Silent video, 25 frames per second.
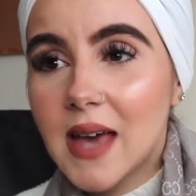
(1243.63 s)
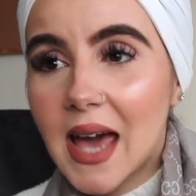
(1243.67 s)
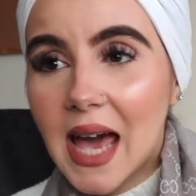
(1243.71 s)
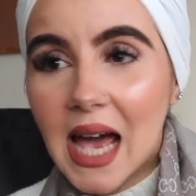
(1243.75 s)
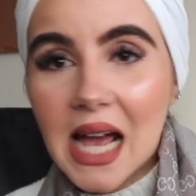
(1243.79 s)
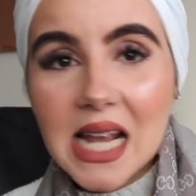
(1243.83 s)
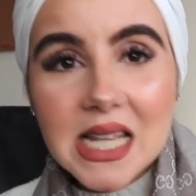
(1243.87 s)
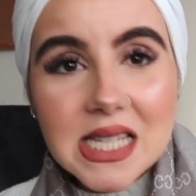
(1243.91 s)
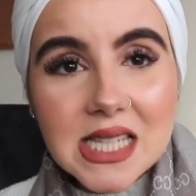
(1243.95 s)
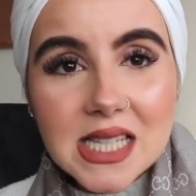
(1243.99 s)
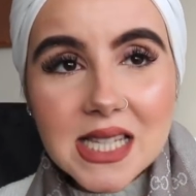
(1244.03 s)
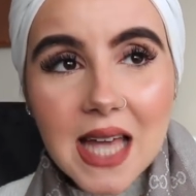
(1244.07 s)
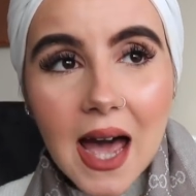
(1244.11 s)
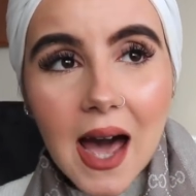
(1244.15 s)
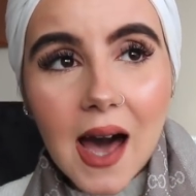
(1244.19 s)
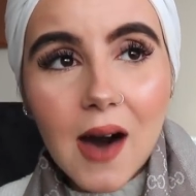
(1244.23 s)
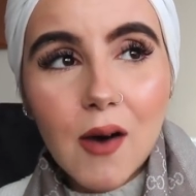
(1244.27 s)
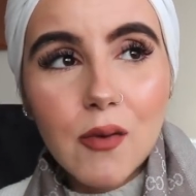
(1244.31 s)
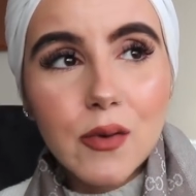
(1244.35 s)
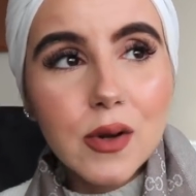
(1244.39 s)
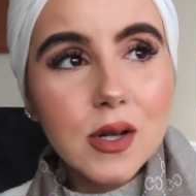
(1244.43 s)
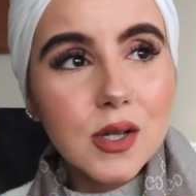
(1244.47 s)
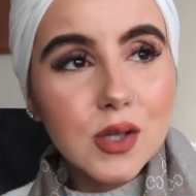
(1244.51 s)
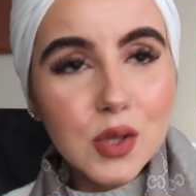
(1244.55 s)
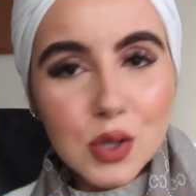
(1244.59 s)
Hands
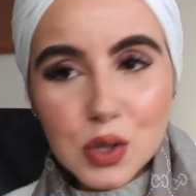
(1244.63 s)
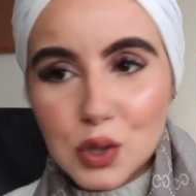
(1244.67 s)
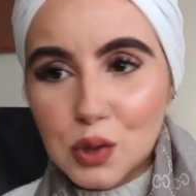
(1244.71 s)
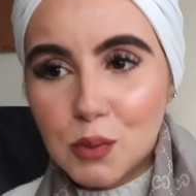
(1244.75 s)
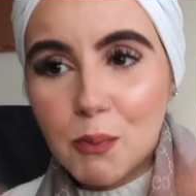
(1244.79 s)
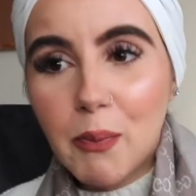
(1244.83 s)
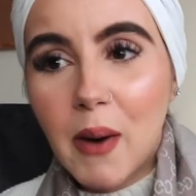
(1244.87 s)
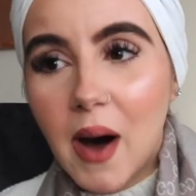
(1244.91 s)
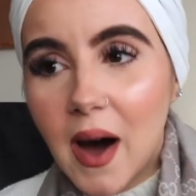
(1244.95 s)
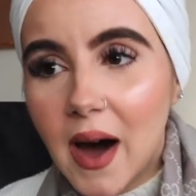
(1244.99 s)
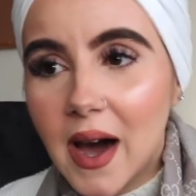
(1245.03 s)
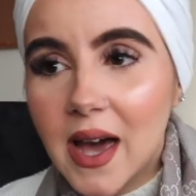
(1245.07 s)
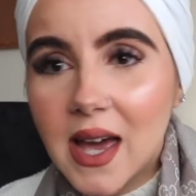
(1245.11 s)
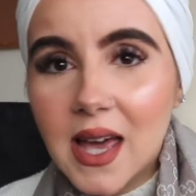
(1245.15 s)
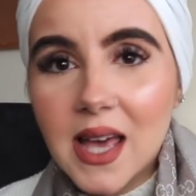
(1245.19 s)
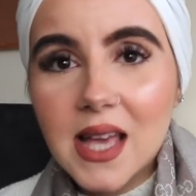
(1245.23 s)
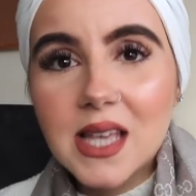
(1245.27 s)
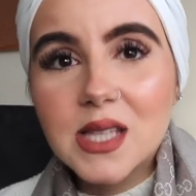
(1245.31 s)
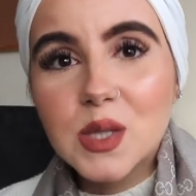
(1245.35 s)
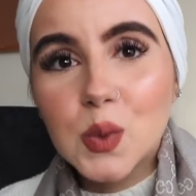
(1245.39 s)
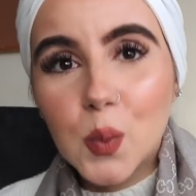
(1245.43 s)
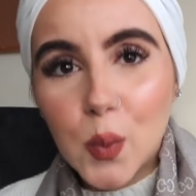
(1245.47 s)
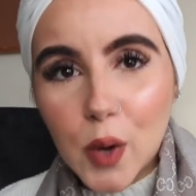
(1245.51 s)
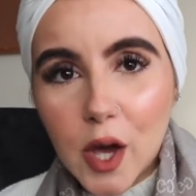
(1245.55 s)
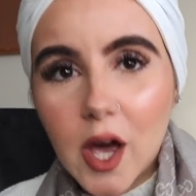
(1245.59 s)
down, Dubai
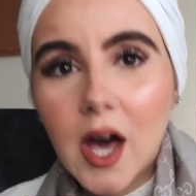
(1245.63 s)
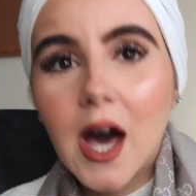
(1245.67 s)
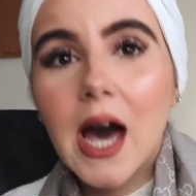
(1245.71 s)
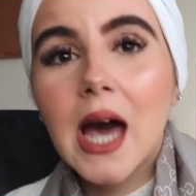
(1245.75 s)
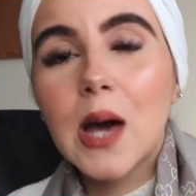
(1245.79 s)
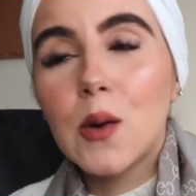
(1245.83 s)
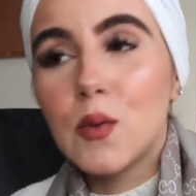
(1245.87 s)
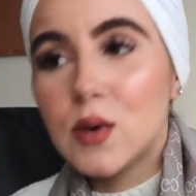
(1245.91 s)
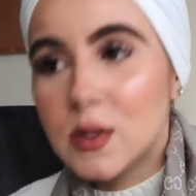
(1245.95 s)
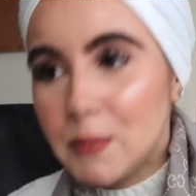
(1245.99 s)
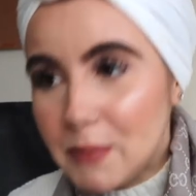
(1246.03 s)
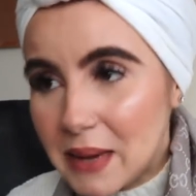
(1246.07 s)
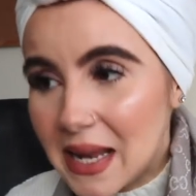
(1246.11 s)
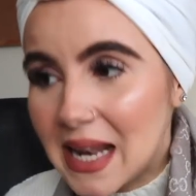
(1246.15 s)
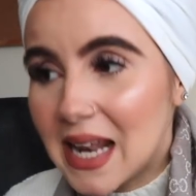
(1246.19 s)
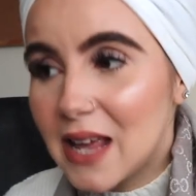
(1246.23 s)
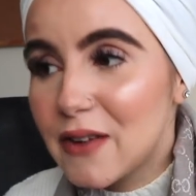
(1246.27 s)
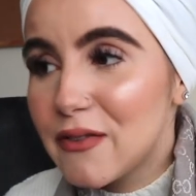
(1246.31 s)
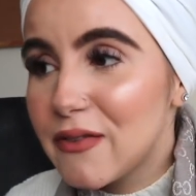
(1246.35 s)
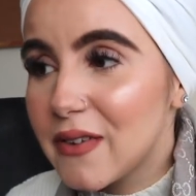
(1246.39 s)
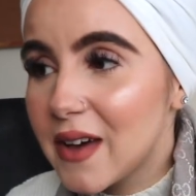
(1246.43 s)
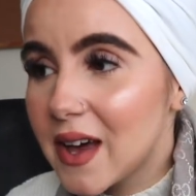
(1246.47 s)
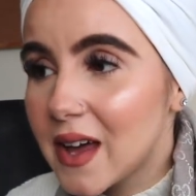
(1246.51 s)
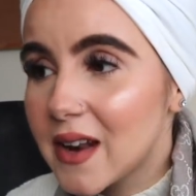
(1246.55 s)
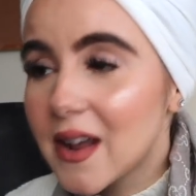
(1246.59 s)
is where I would be
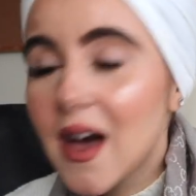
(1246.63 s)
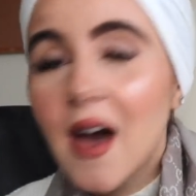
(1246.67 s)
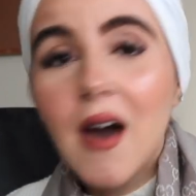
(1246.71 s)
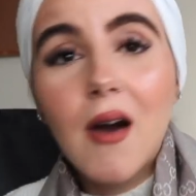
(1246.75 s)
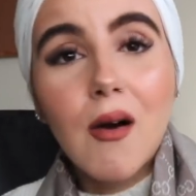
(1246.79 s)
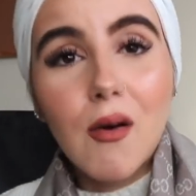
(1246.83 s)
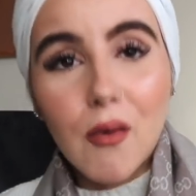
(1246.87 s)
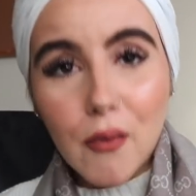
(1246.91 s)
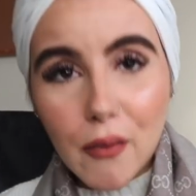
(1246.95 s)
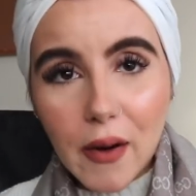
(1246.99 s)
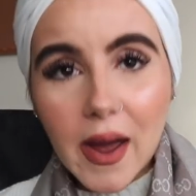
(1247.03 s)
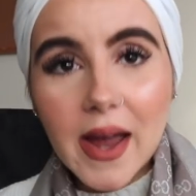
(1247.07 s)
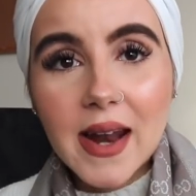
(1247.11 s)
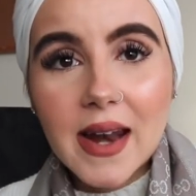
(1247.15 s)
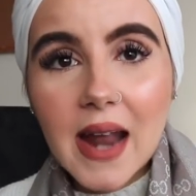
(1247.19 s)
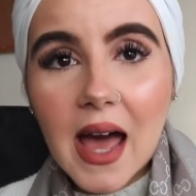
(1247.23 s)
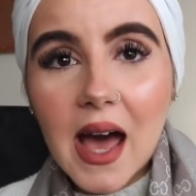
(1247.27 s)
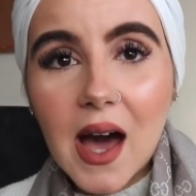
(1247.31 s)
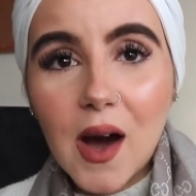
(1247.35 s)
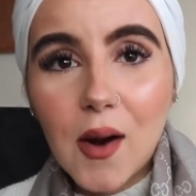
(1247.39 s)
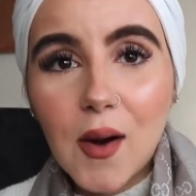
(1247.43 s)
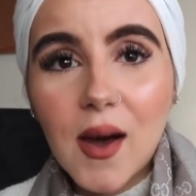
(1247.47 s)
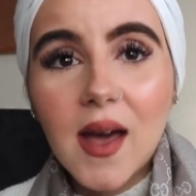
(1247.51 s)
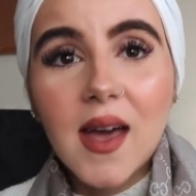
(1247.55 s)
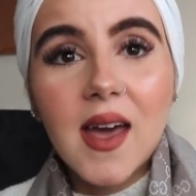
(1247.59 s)
living right
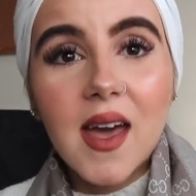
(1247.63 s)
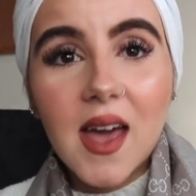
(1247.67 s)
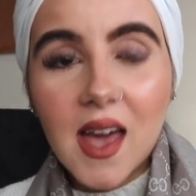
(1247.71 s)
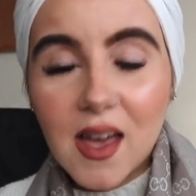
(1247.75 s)
now.